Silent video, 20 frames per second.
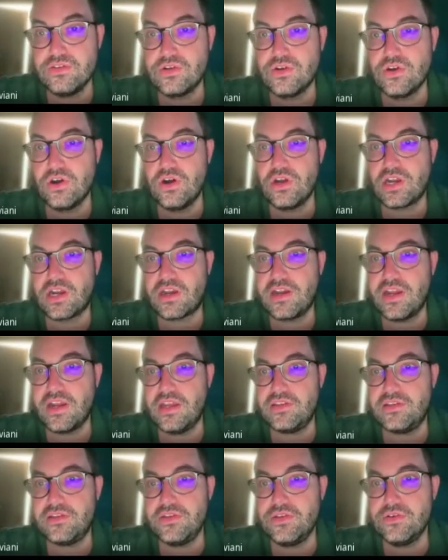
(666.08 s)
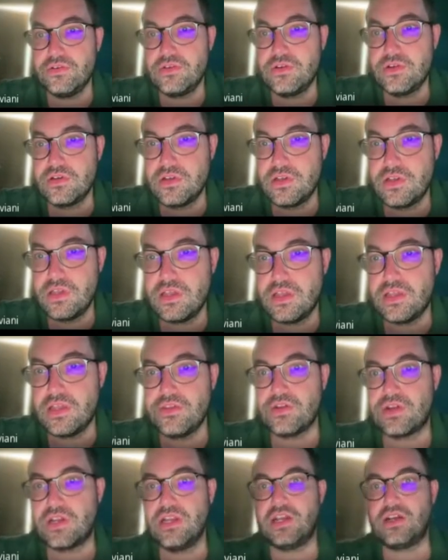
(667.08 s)
go on create new and you
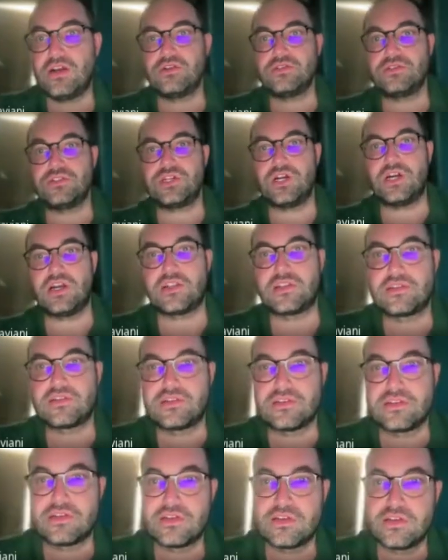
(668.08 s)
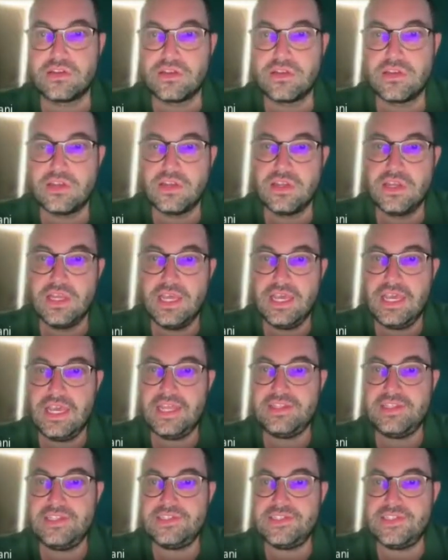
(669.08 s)
click on chart.
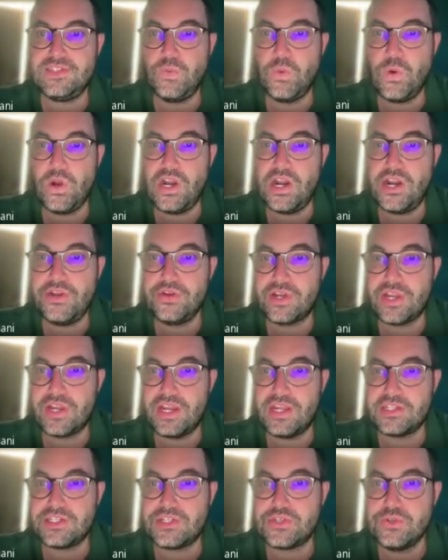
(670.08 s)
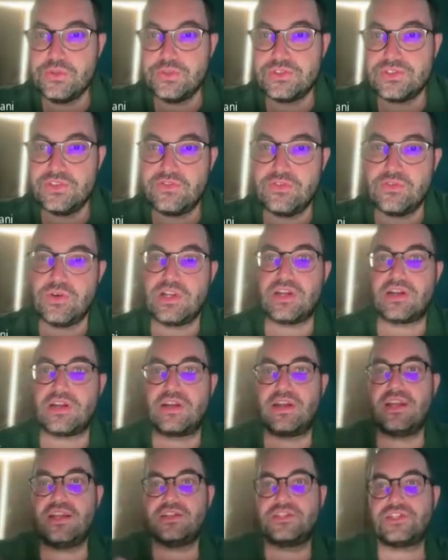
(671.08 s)
And this is where you can choose if you want to
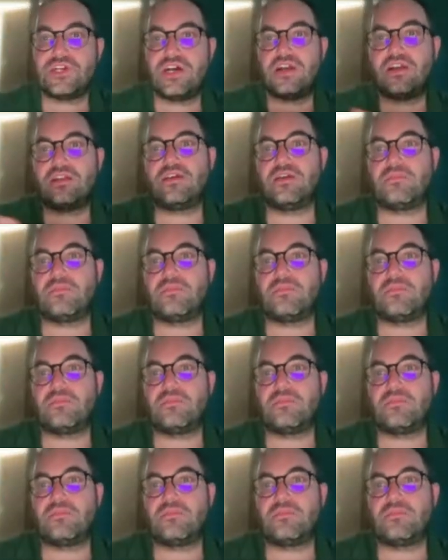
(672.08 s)
create a chart, a